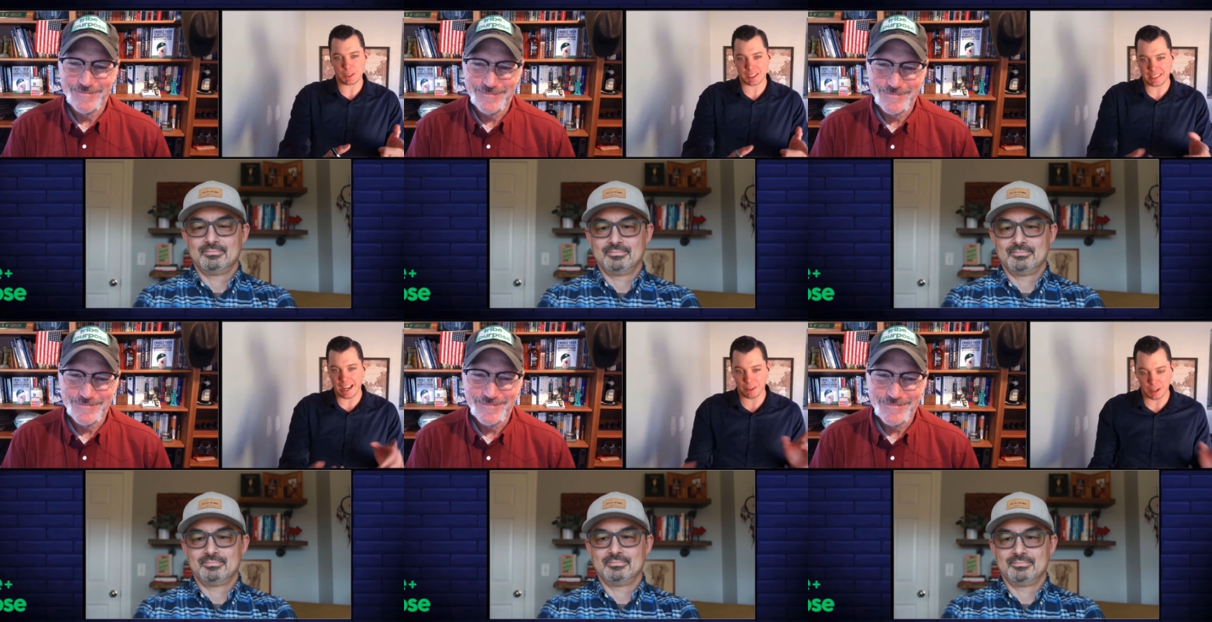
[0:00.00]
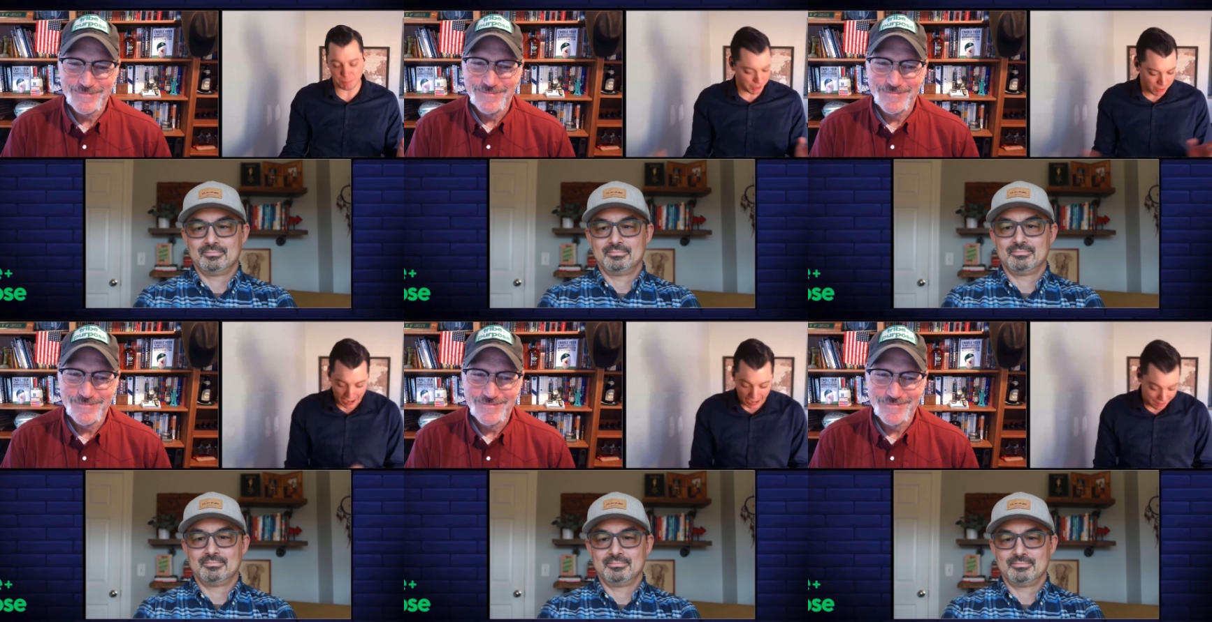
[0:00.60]
Speaker 1: on the outcome. So
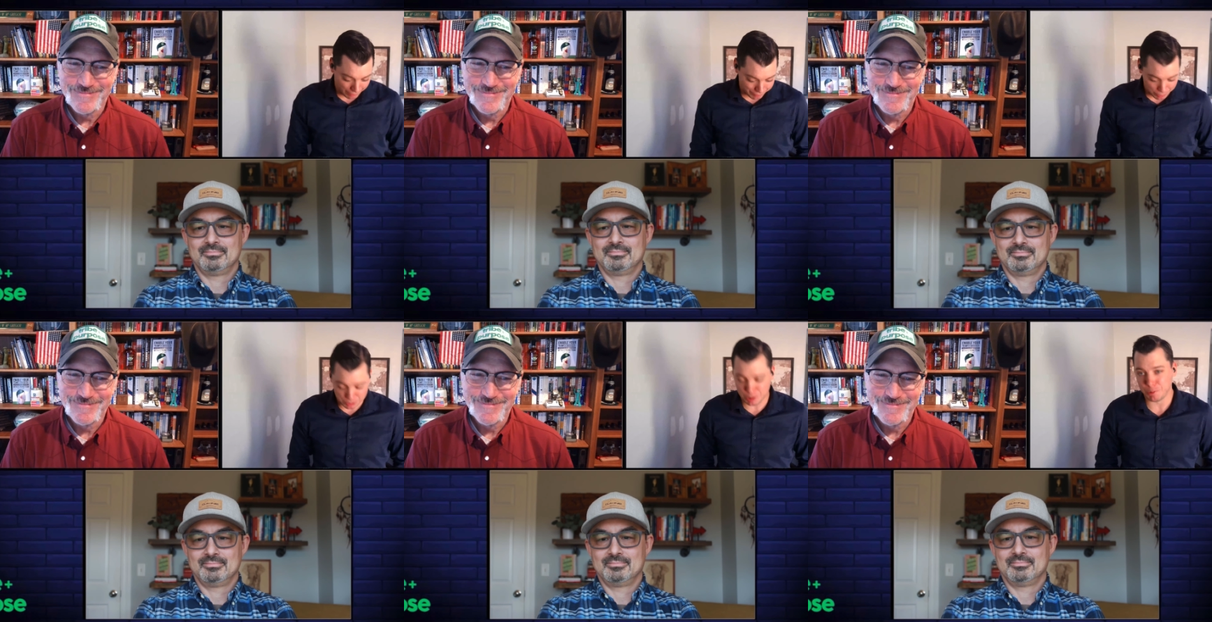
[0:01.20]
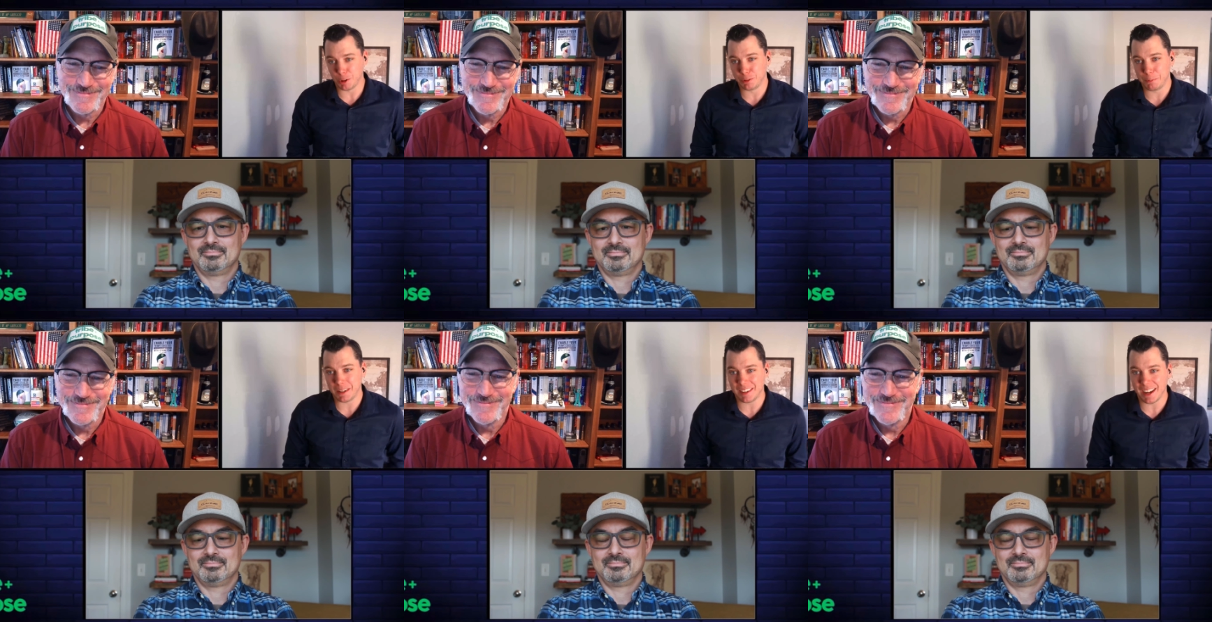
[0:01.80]
I love those twofold for me
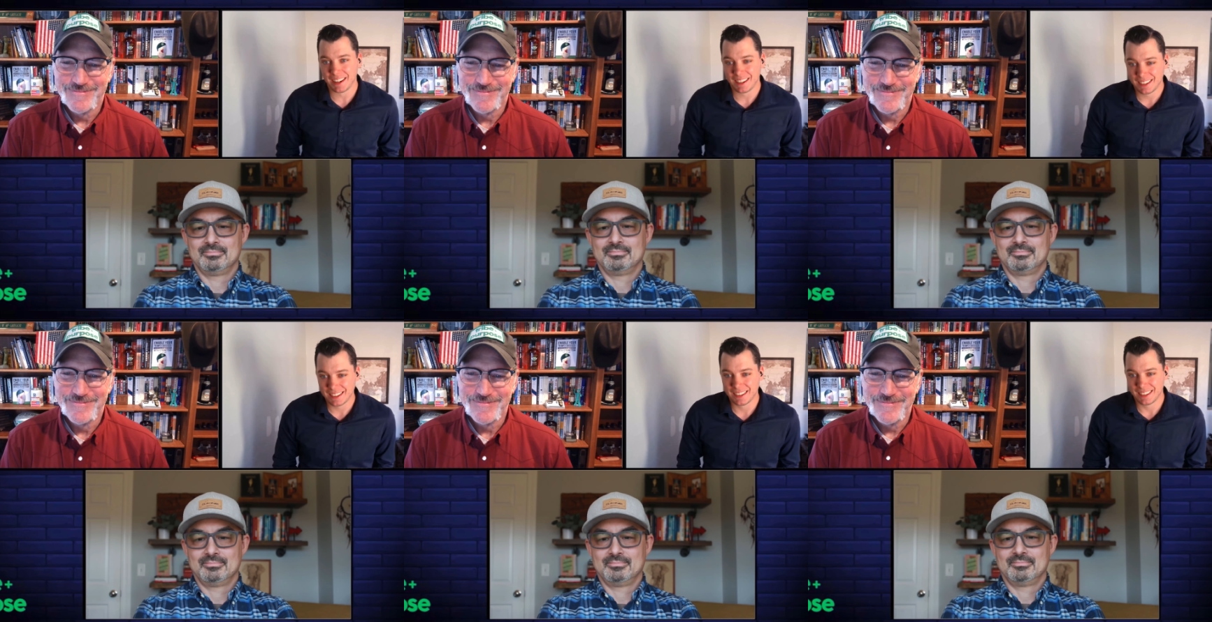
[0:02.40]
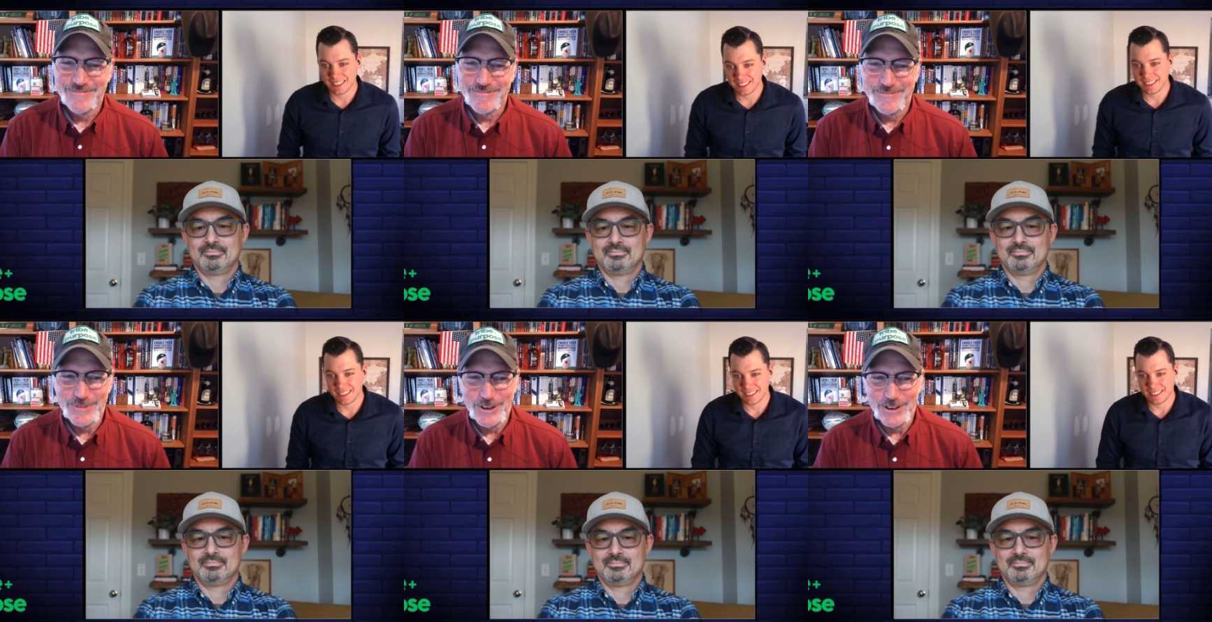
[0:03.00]
today.
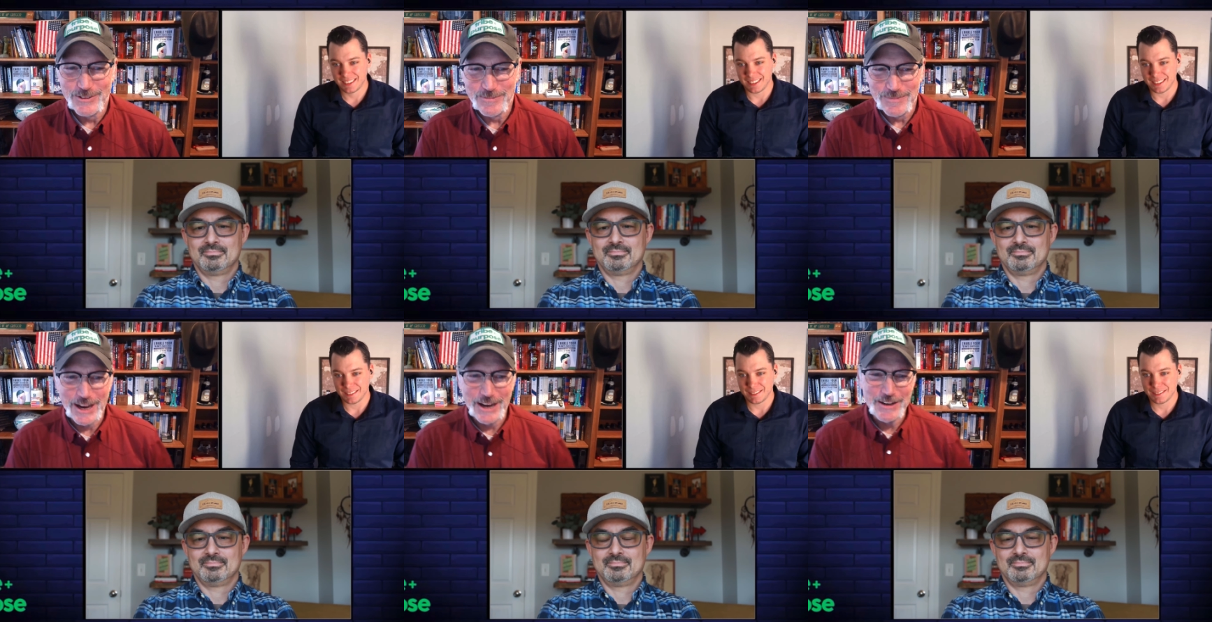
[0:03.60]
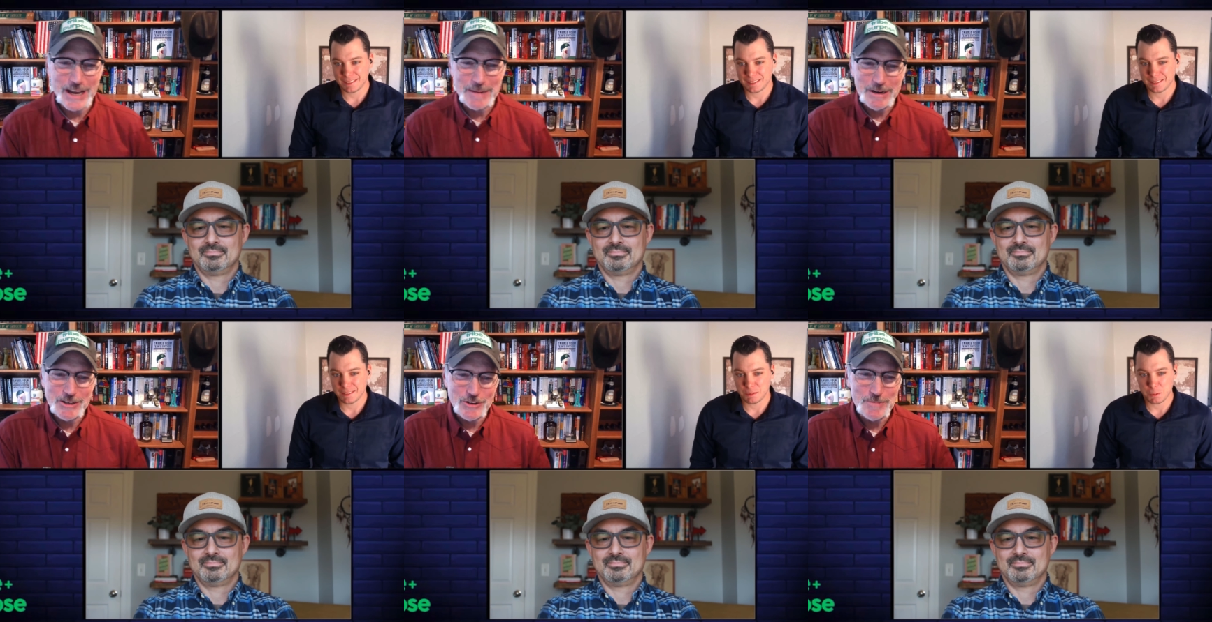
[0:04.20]
Speaker 2: Awesome. Andy, how
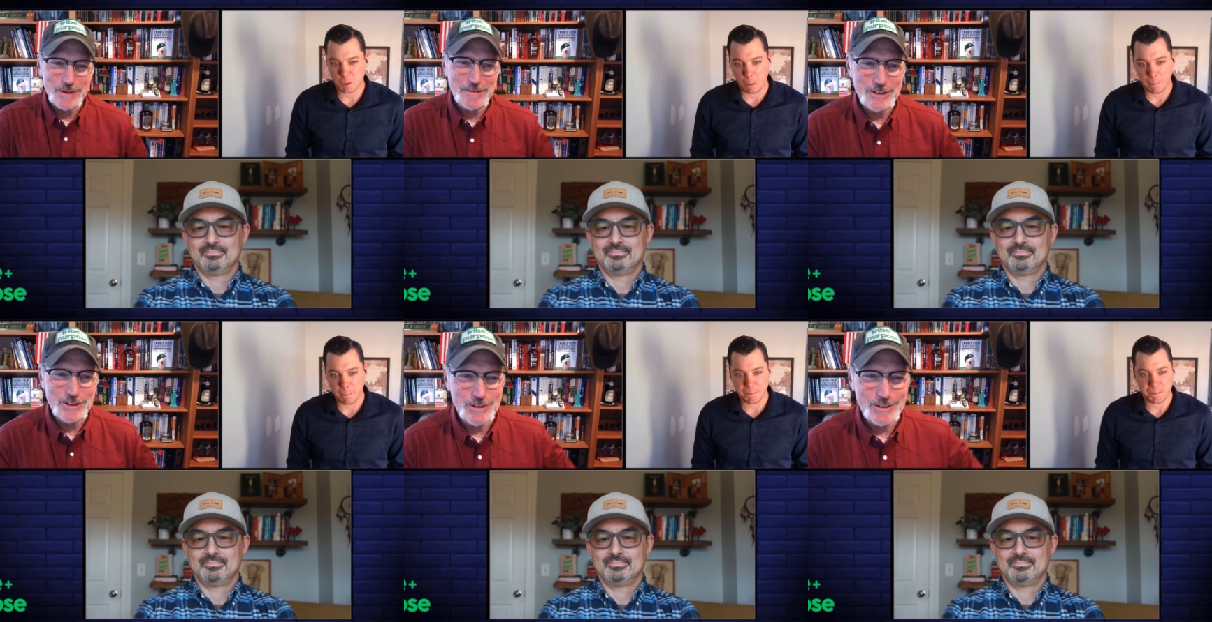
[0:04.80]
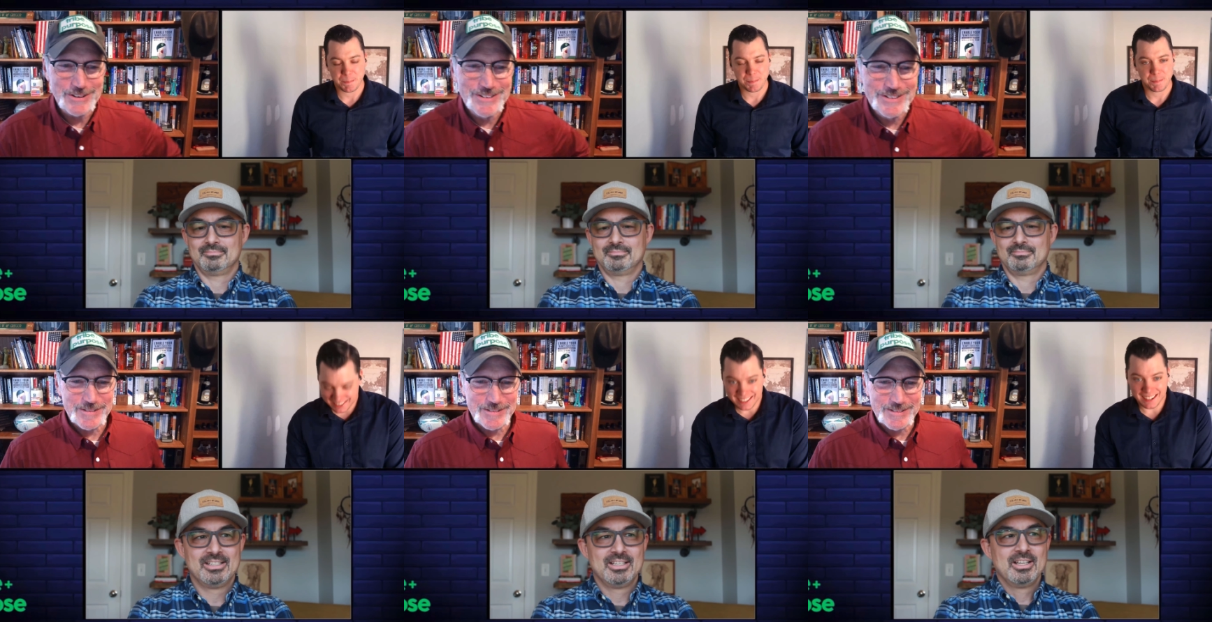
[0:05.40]
about you, man? What would you learn?
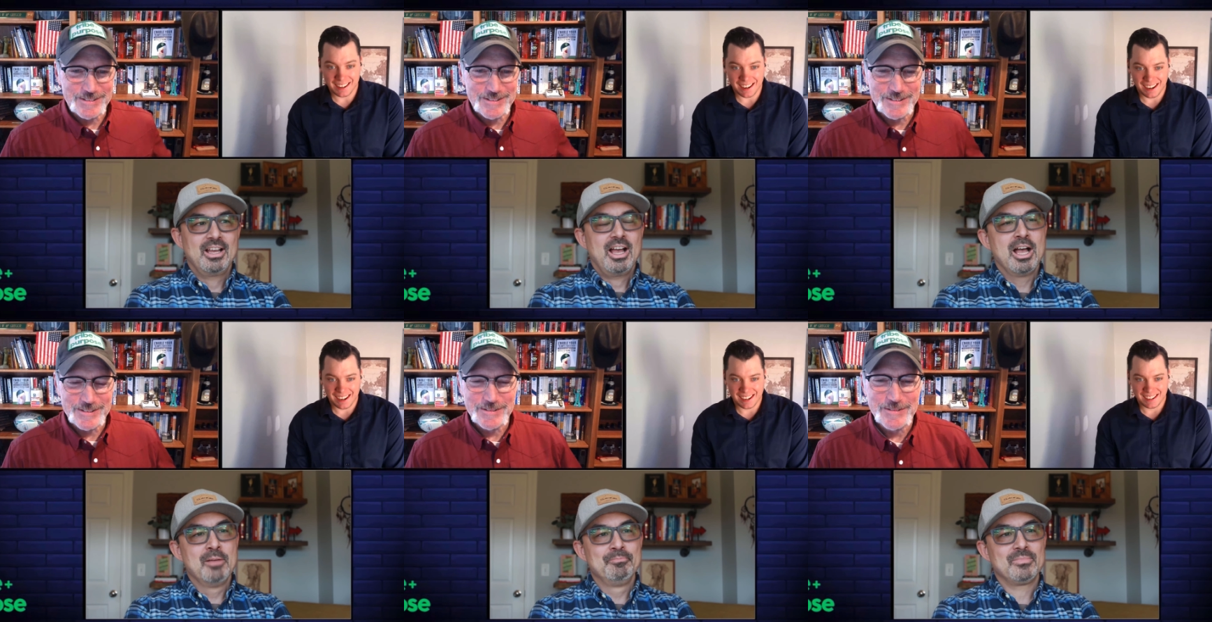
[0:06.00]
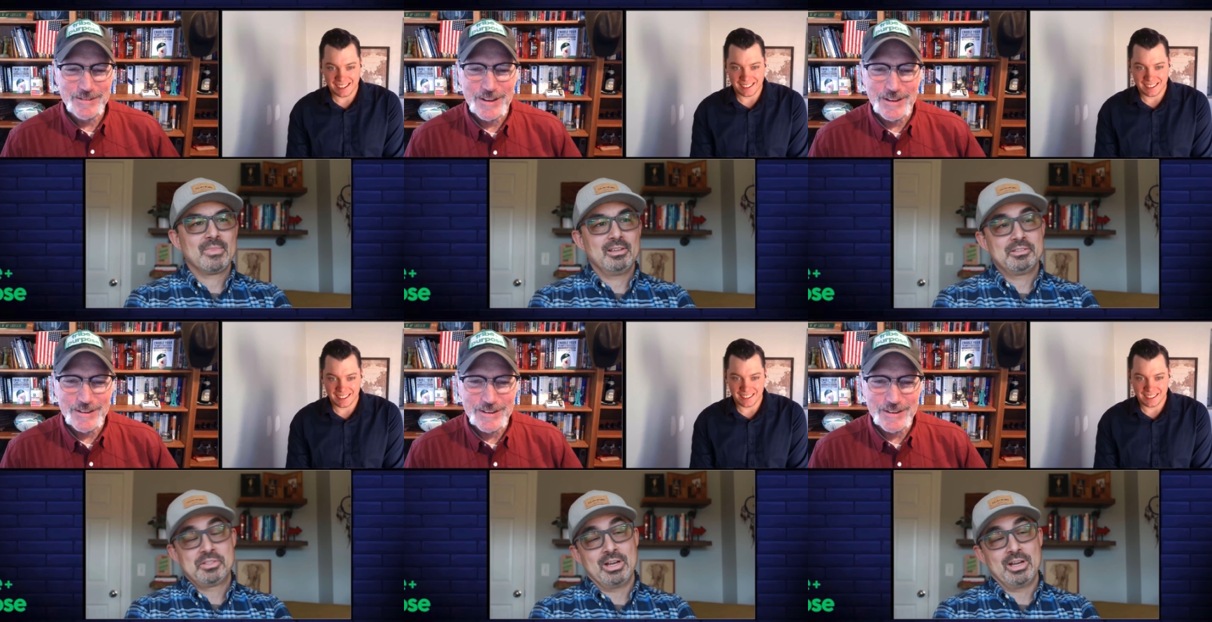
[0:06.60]
Speaker 3: Um, so I